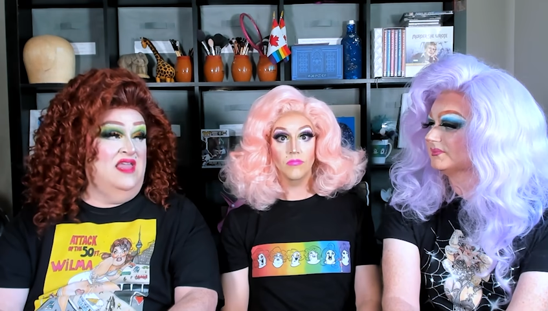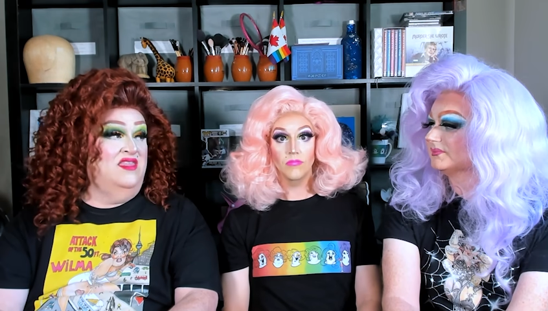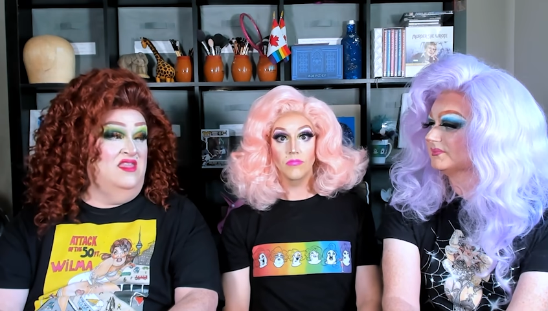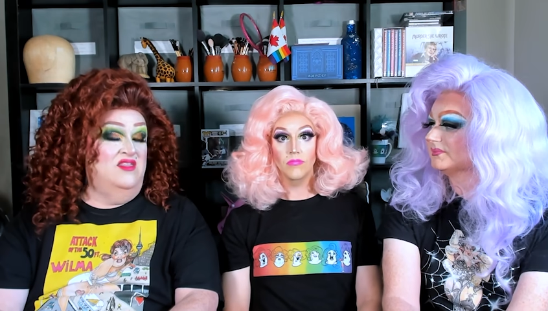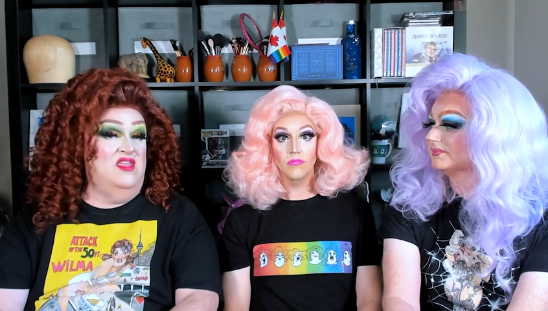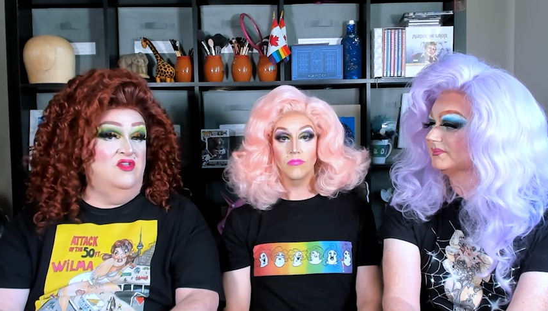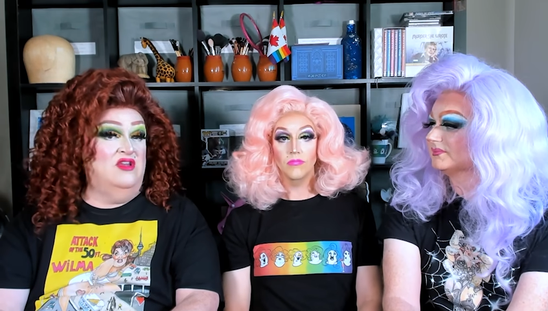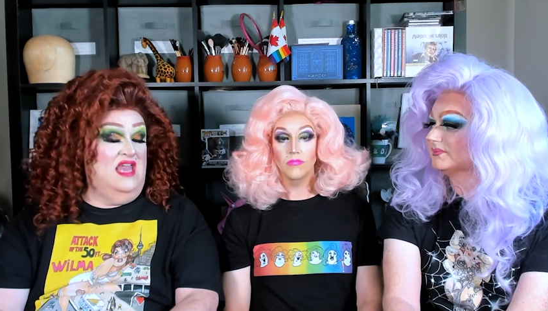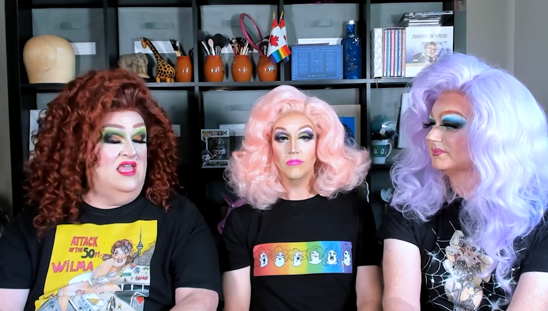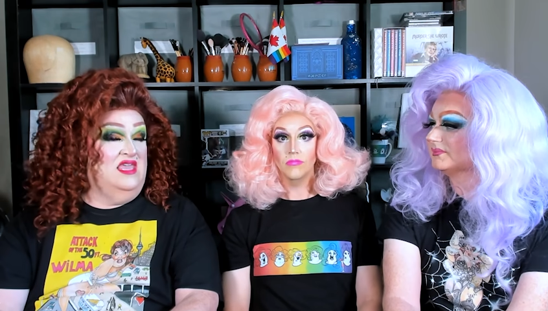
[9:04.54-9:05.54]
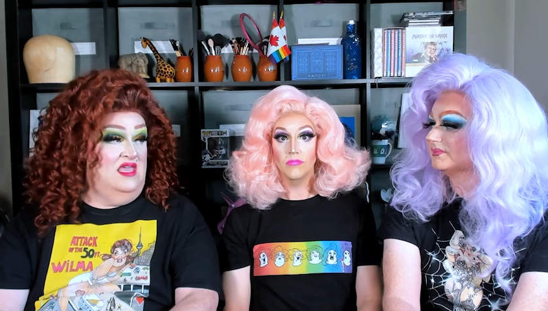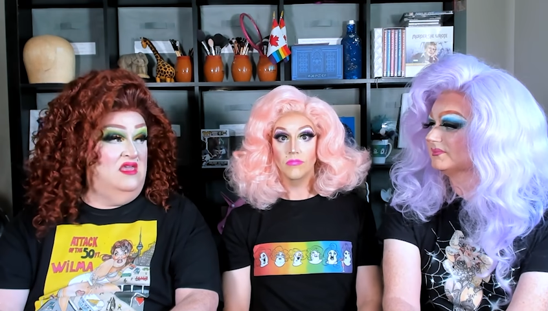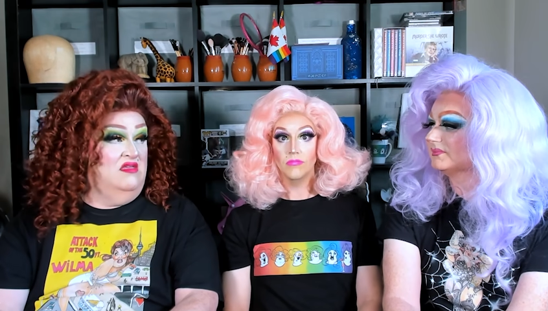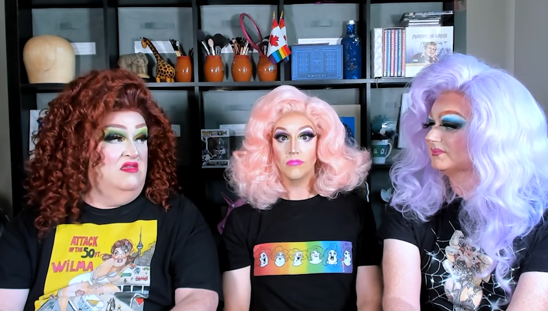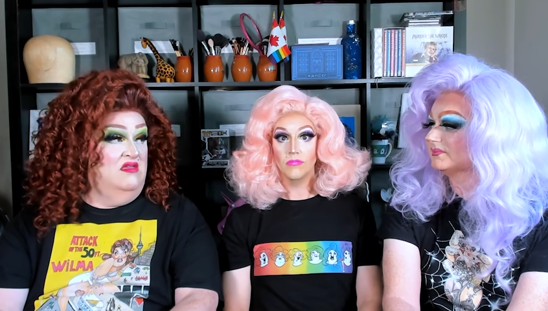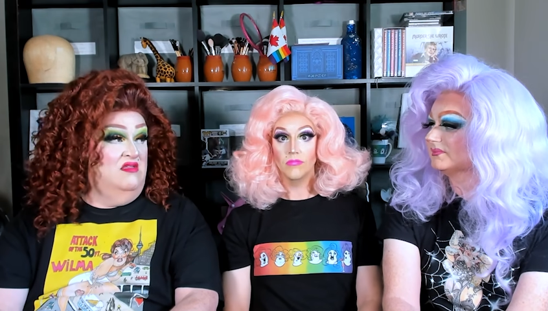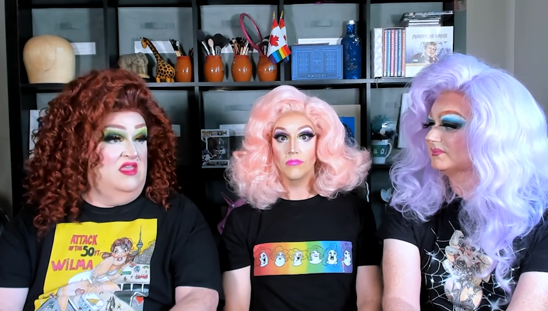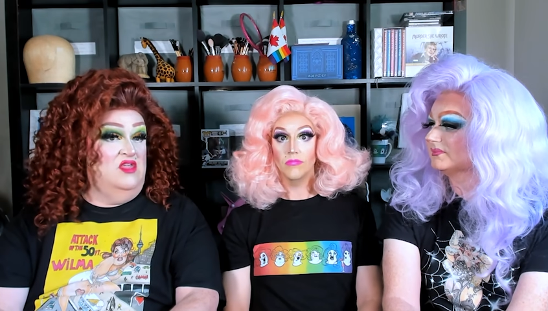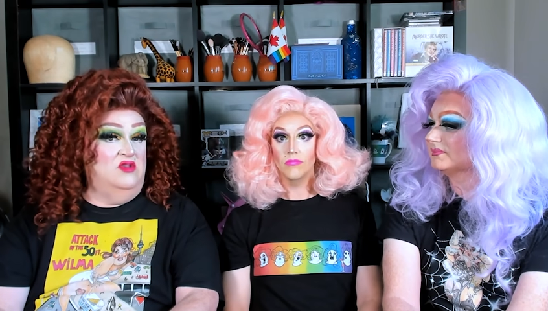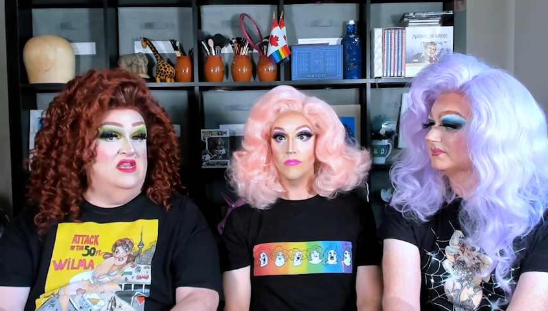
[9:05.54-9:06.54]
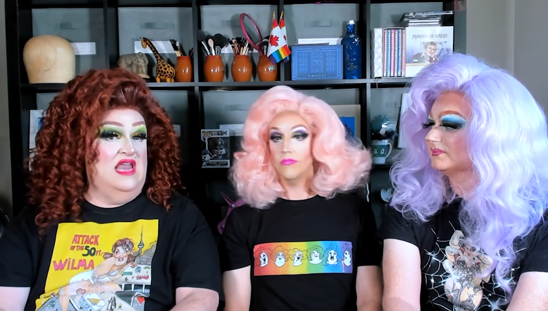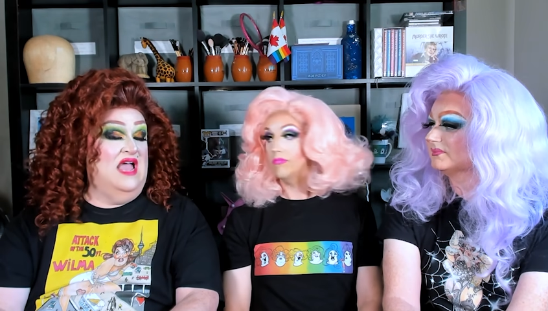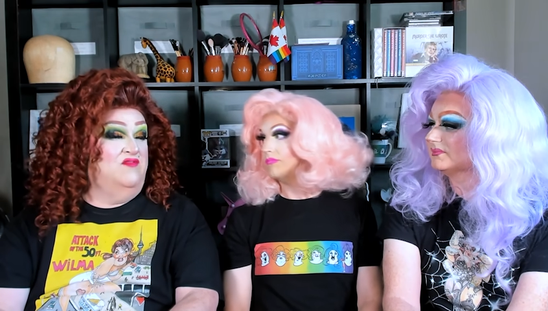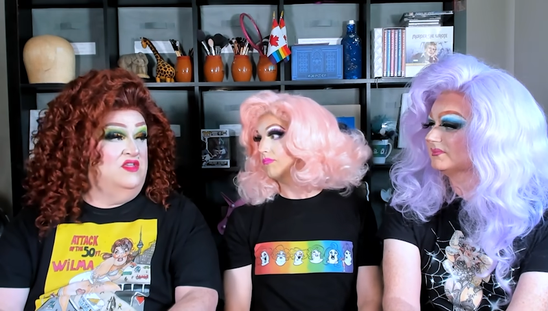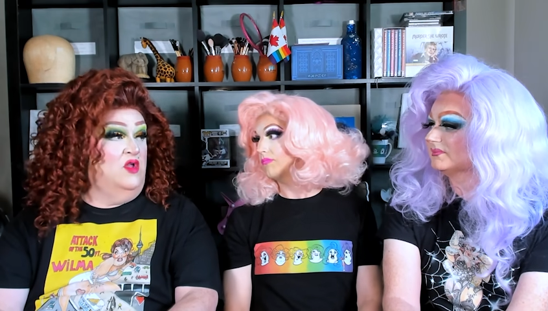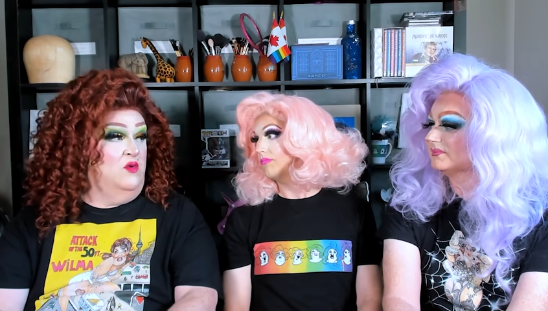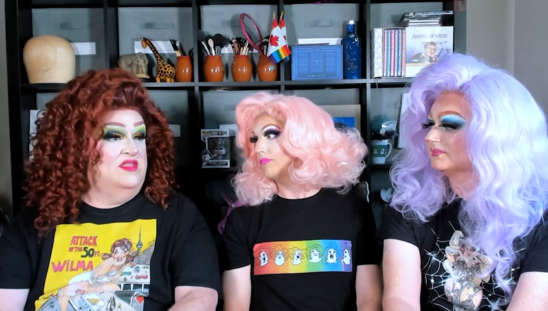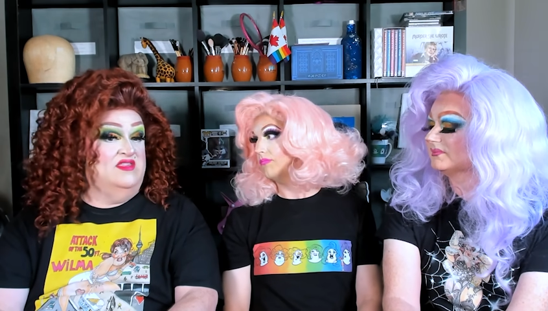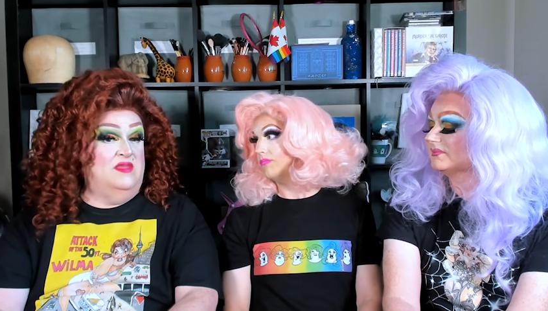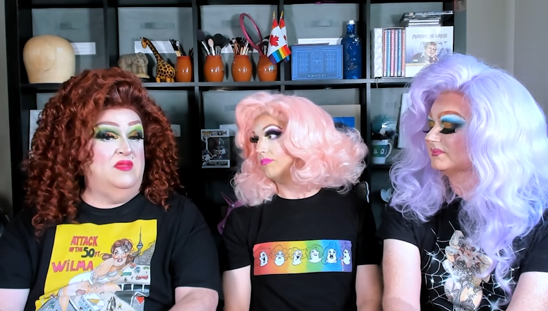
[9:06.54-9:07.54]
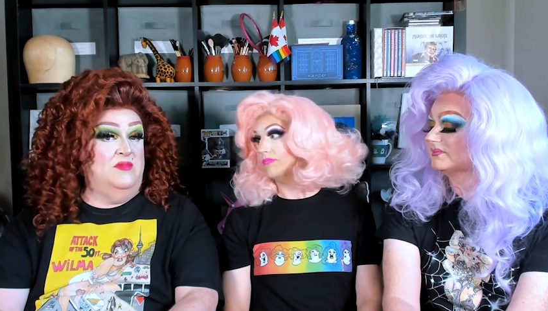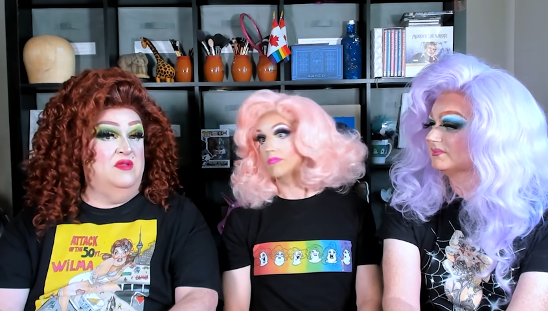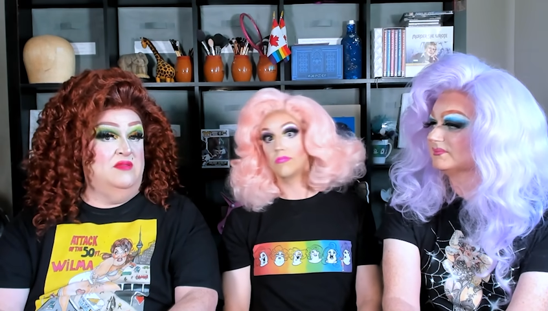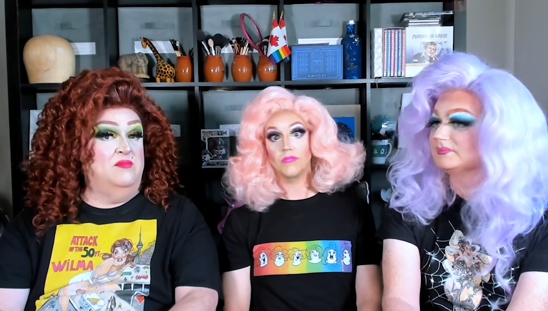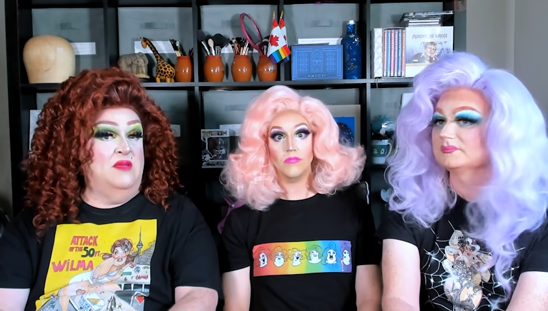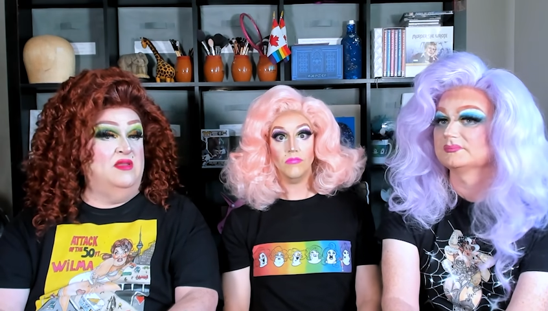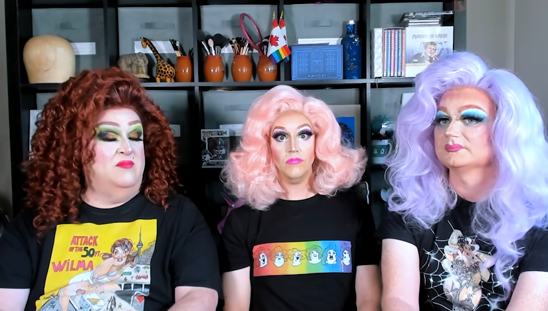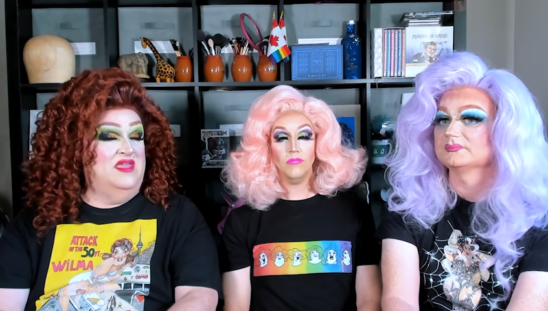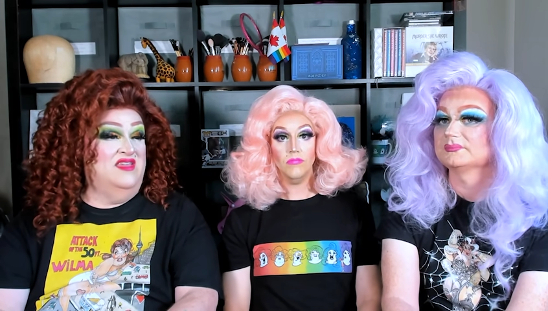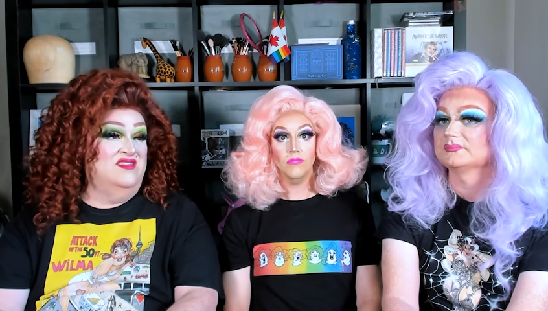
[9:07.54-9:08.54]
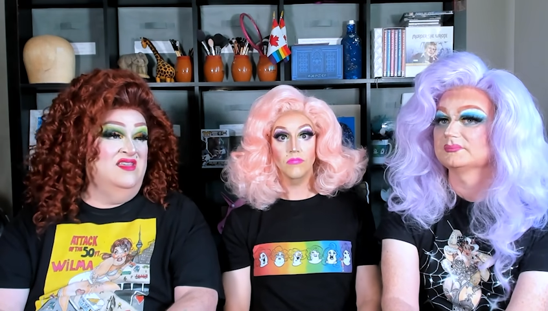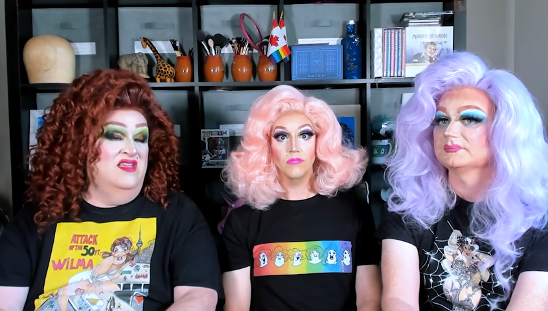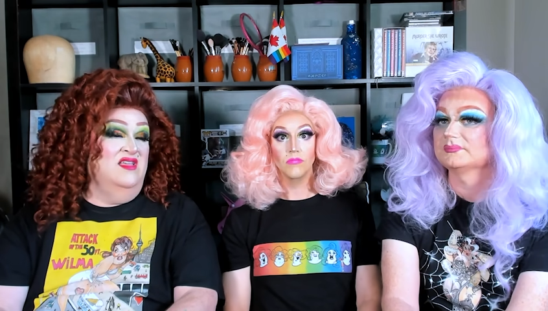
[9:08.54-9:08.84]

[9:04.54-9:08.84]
Speaker 1: I think that you're lucky that you didn't have to go and see people in public because